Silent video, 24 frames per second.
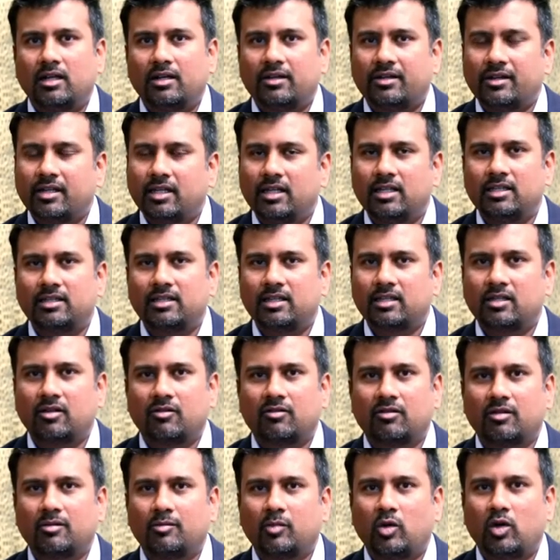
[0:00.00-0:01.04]
really think
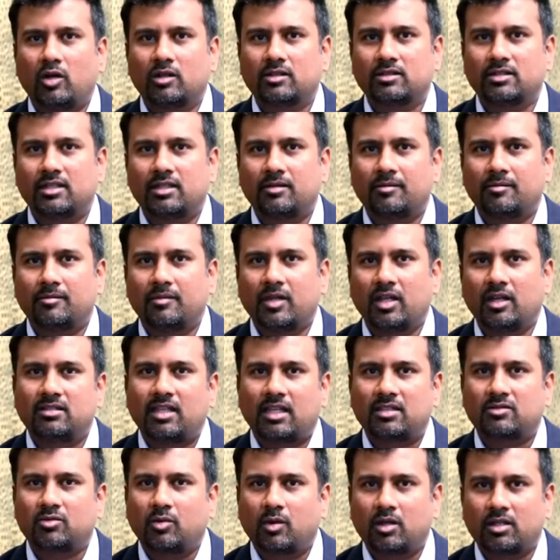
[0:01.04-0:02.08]
out of the box, and
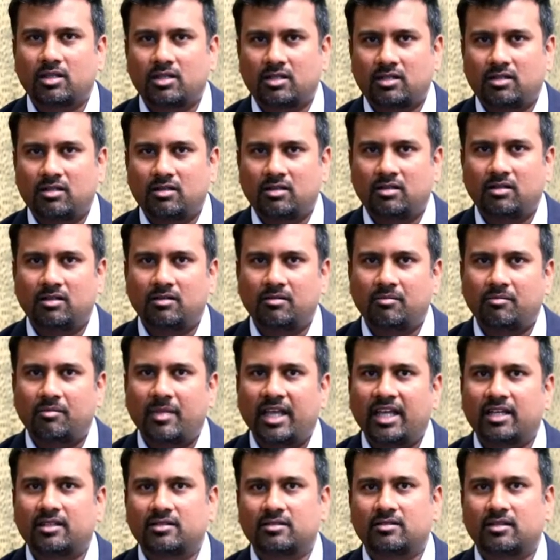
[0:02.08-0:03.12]
that's what
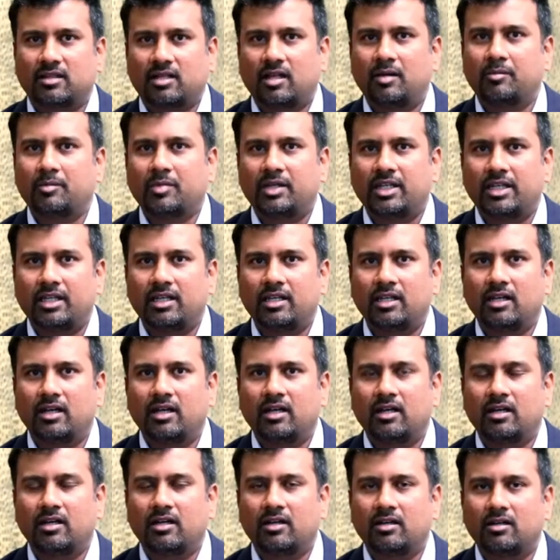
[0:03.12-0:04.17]
makes a company
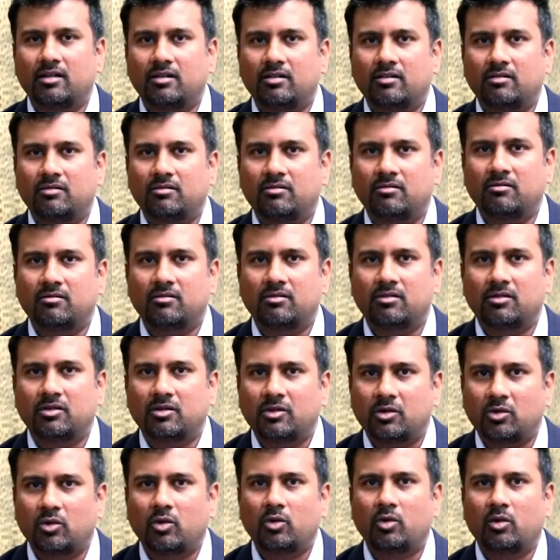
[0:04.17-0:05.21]

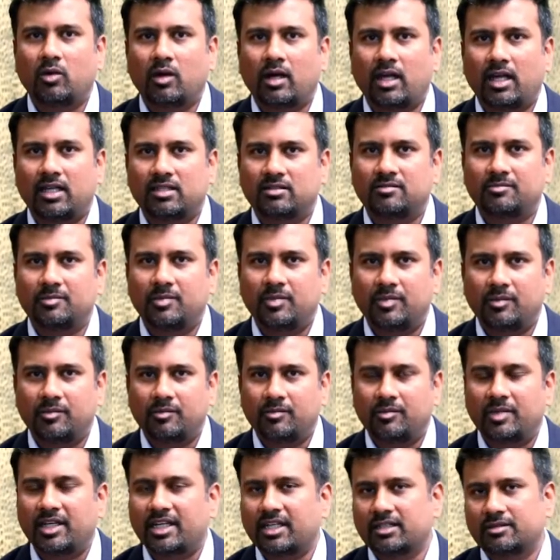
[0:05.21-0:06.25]
grow as
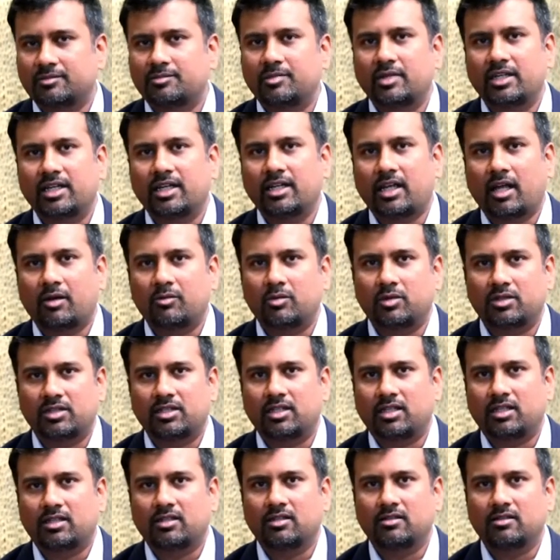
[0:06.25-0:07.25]
big as Brigade, I would think.